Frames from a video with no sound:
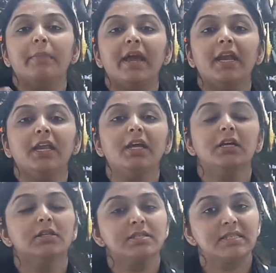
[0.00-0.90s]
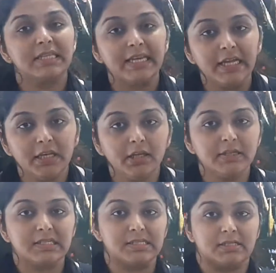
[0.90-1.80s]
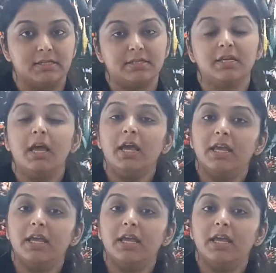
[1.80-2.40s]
many other skin diseases.